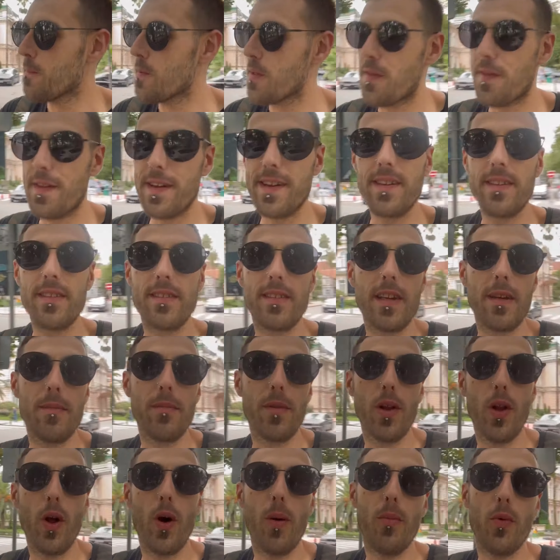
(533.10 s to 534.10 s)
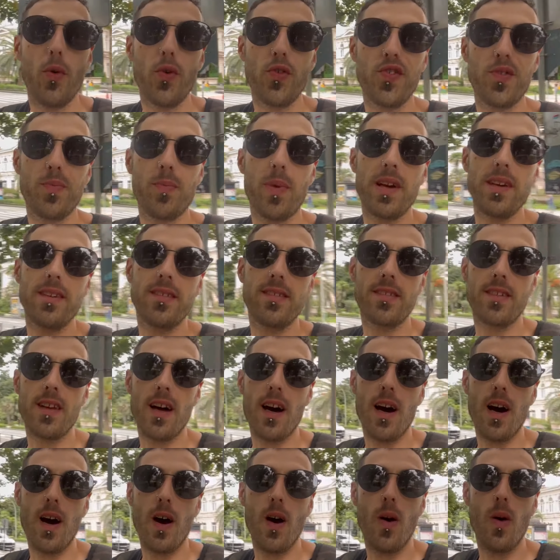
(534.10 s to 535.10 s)
things seem a lot more spaced
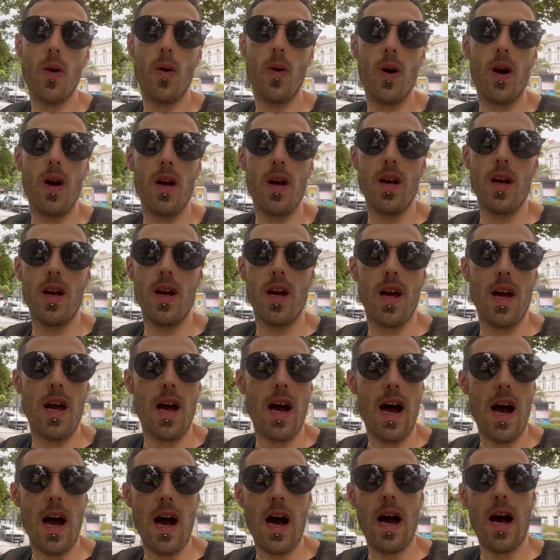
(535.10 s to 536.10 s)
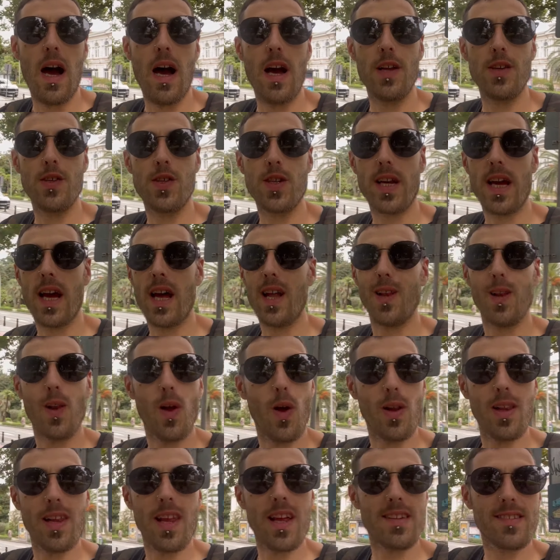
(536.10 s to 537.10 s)
out and you get a
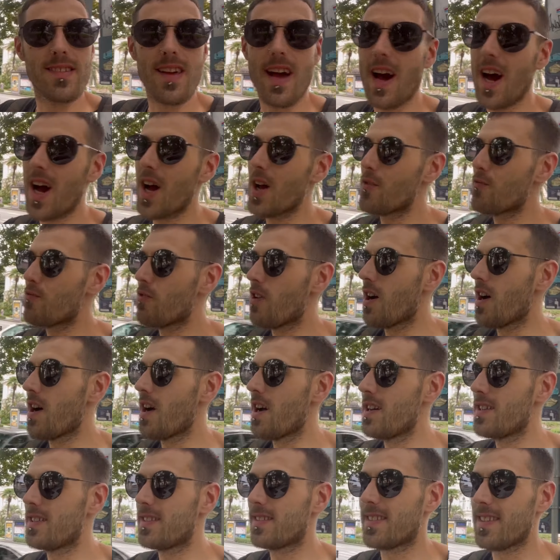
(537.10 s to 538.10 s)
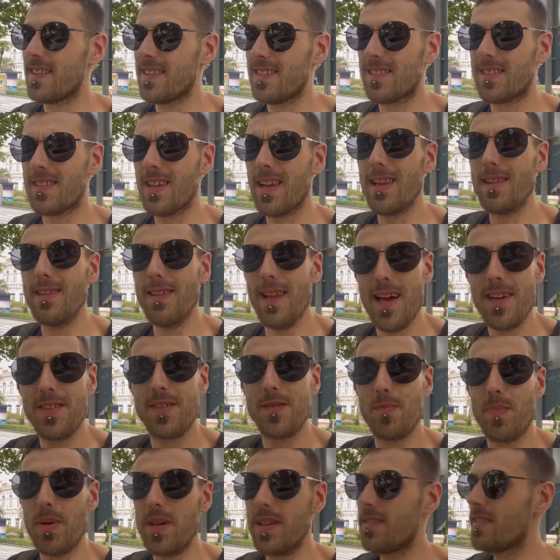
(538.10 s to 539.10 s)
lot less high rise. It's less
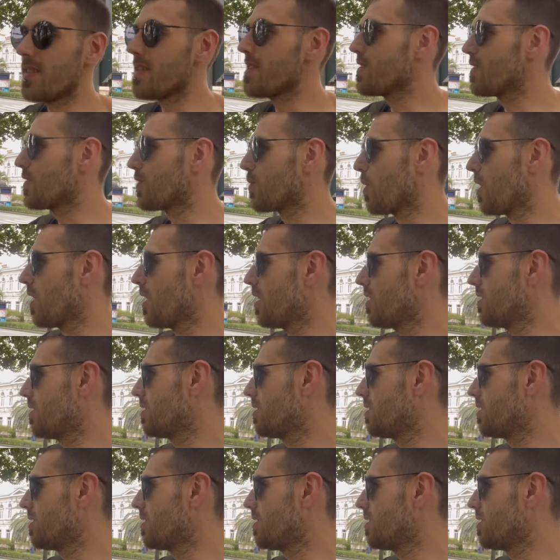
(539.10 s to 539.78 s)
busy as well.